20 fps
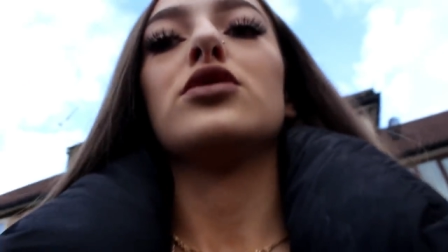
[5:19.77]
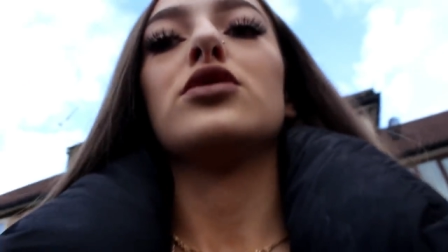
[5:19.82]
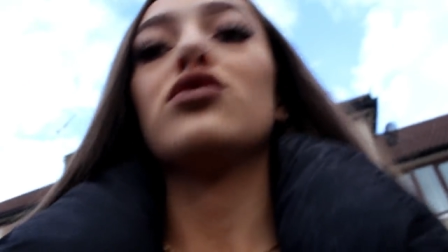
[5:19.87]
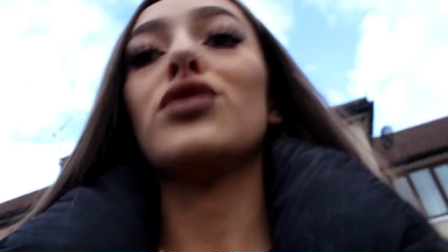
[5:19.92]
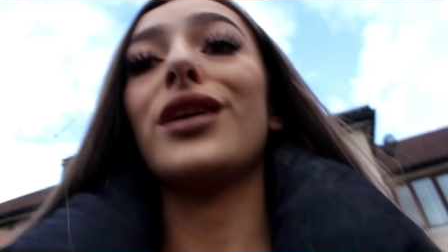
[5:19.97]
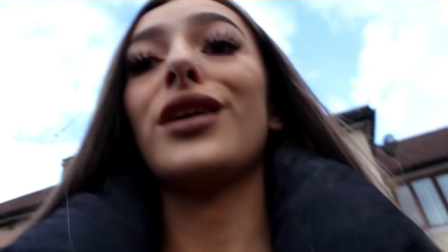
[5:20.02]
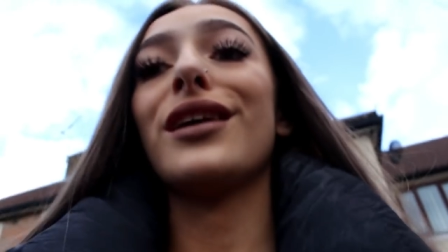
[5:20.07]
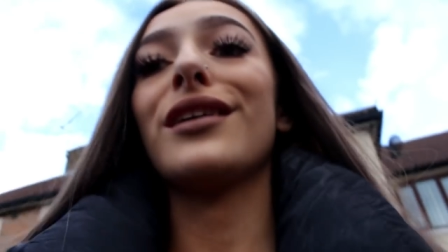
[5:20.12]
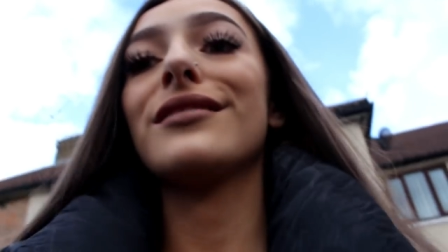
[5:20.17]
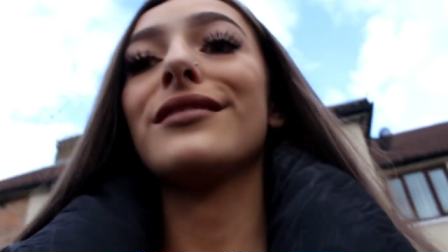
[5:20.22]

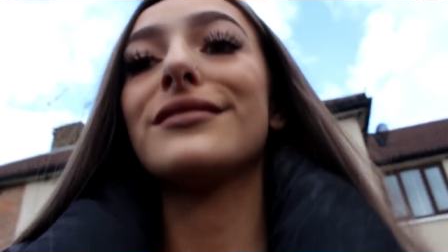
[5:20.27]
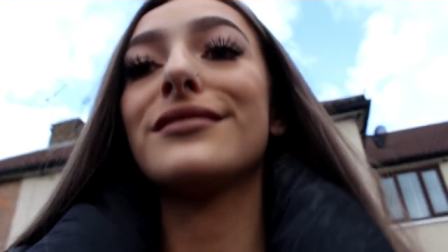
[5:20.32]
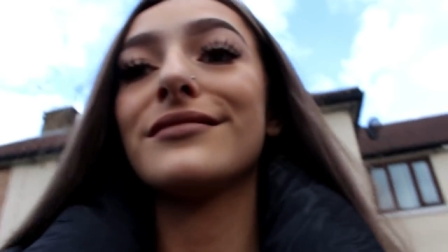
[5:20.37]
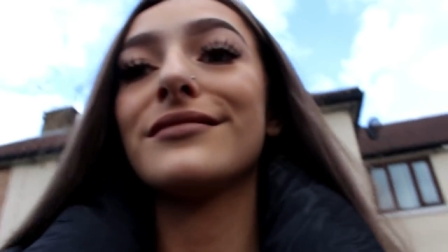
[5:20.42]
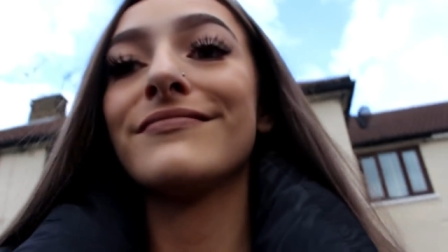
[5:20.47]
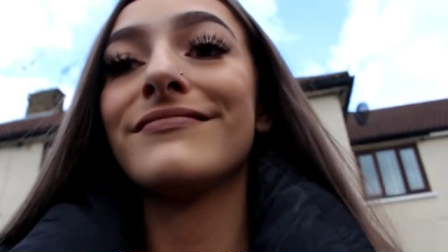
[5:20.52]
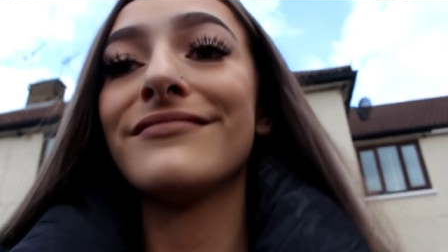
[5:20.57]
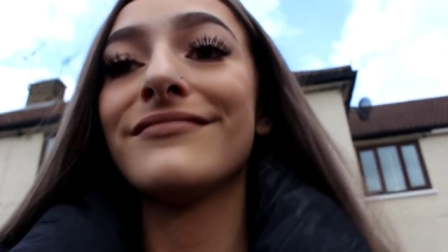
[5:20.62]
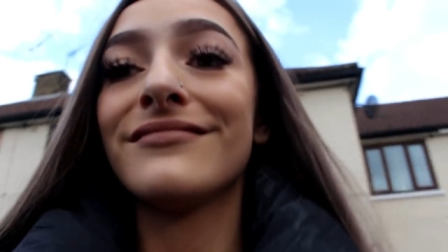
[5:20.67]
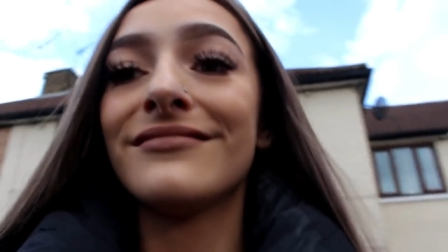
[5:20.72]
drinks.
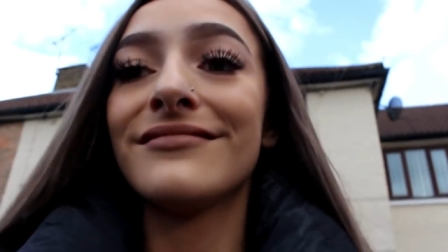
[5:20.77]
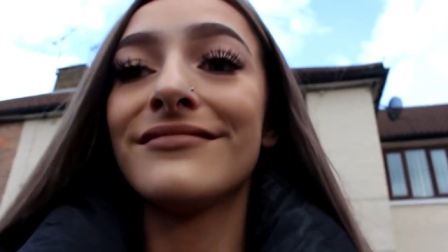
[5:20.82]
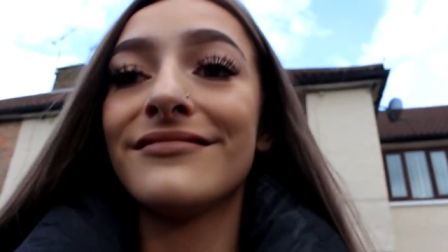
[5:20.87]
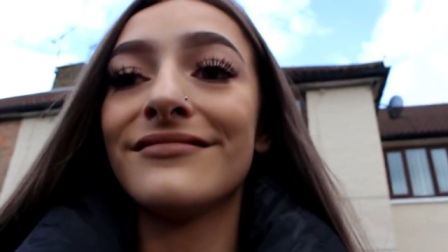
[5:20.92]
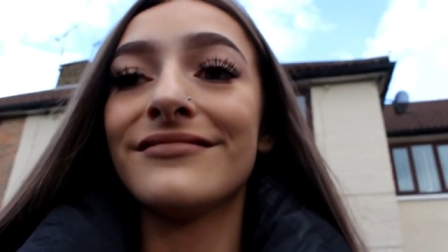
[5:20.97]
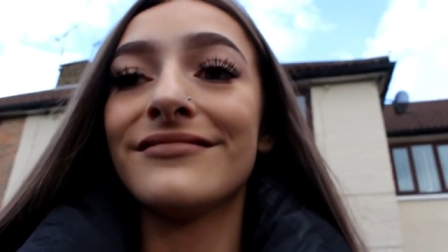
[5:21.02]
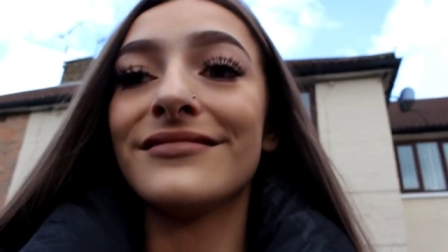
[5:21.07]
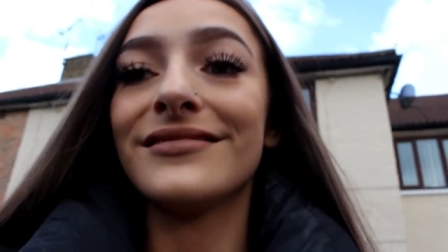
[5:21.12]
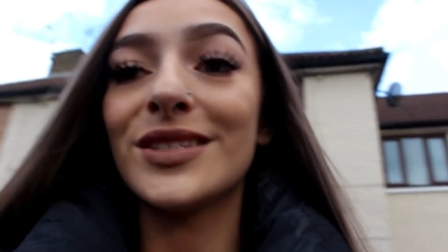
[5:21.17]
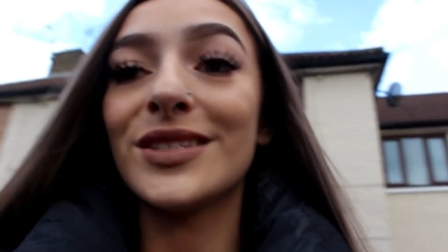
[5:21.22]

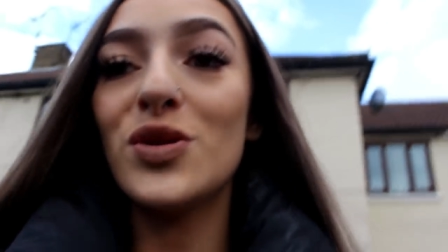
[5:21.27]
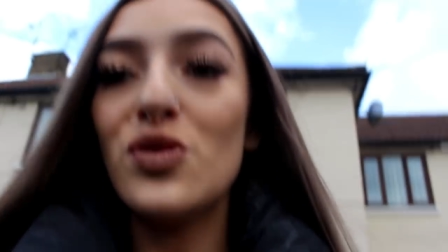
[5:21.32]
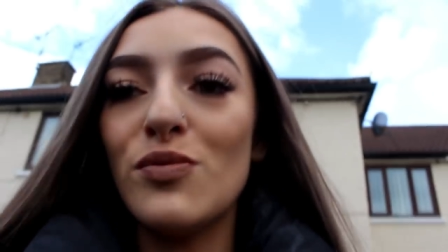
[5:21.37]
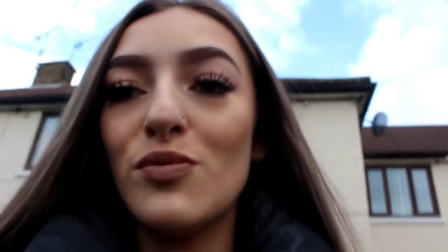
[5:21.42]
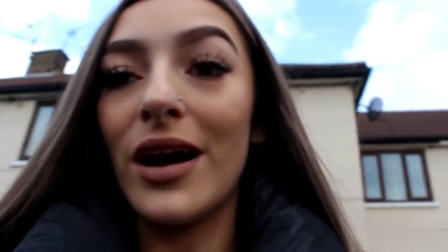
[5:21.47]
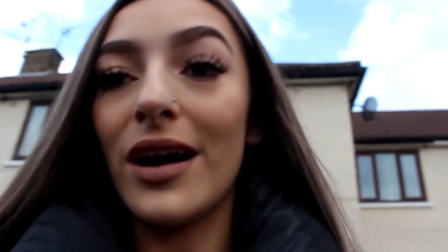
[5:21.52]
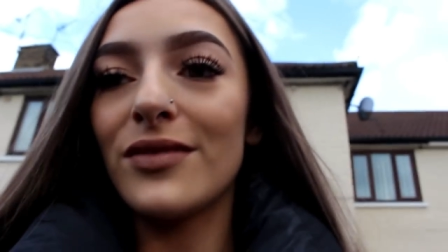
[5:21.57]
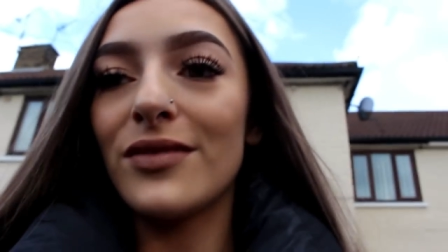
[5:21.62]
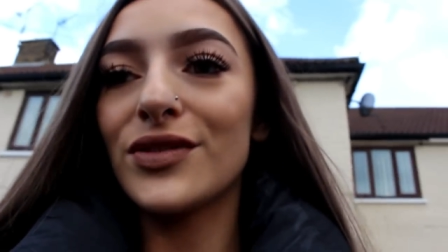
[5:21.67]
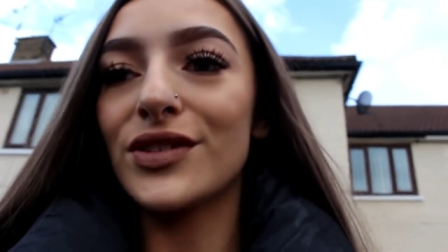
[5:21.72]
Ooh,
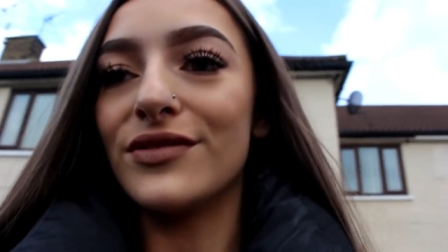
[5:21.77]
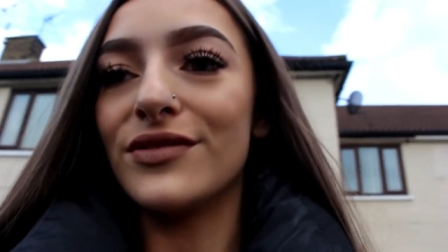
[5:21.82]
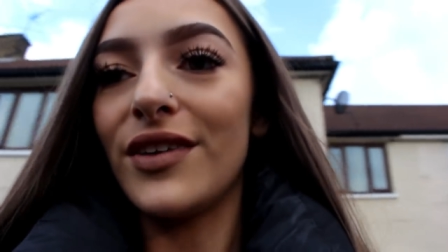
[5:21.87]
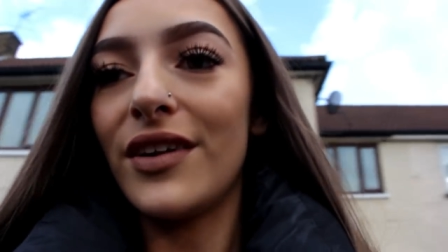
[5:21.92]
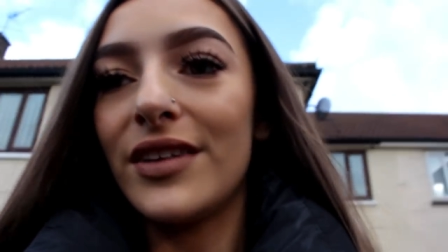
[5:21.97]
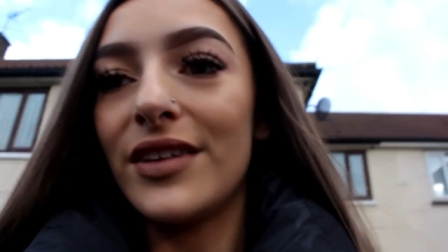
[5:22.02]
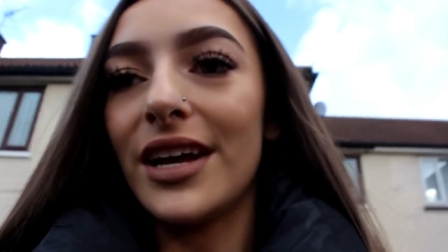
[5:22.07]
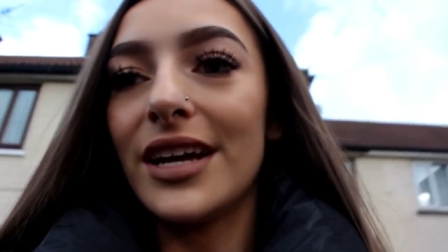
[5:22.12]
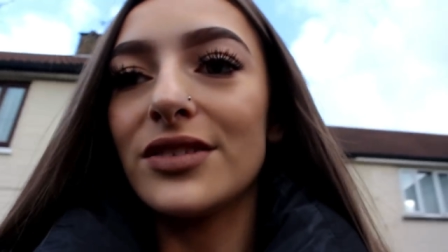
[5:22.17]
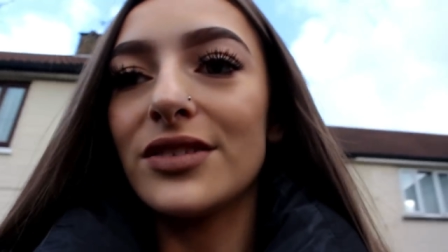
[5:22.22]
my house is
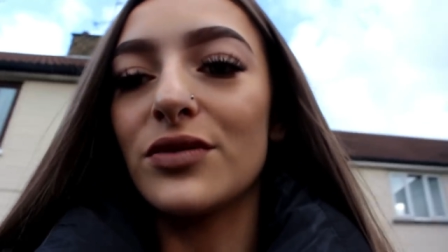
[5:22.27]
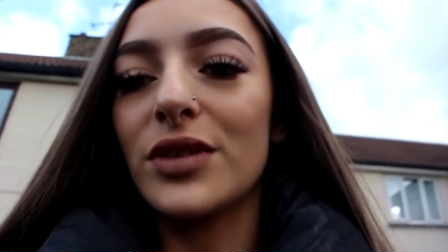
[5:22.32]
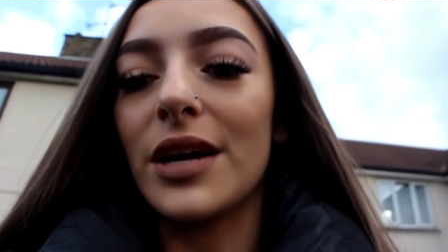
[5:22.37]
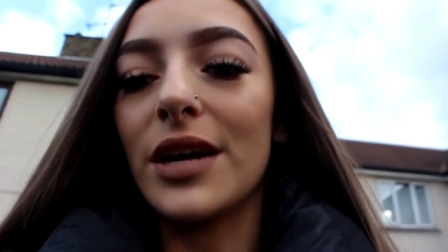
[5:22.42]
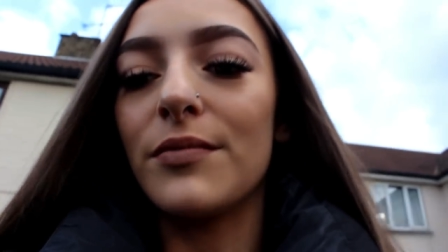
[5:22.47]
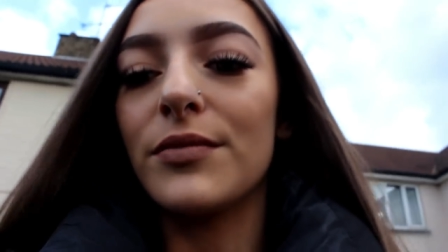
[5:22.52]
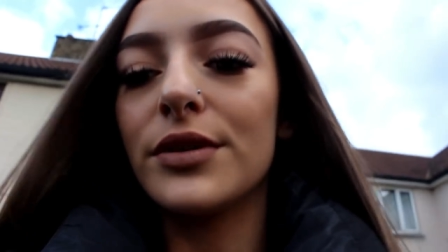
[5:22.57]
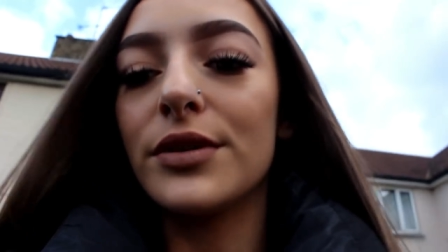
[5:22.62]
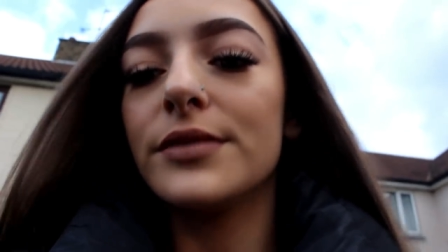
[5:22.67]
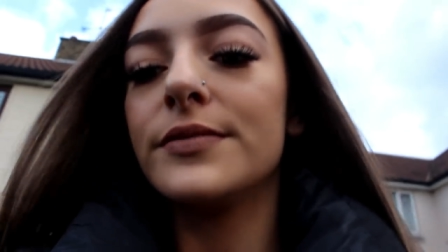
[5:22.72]
very nice on
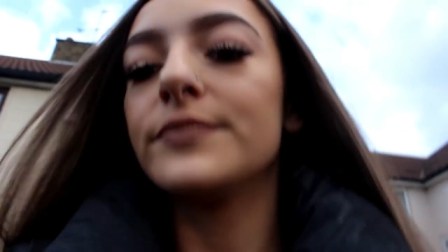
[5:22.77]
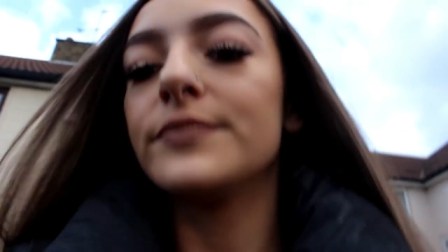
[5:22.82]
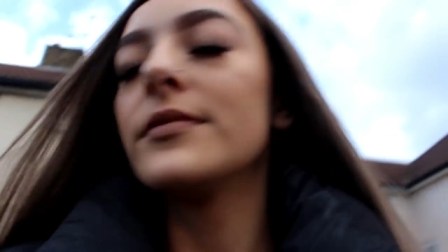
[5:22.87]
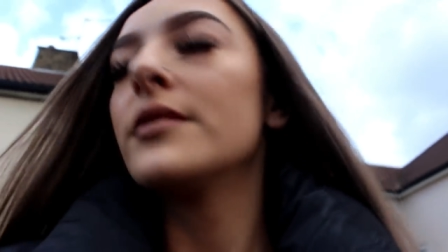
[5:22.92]
camera.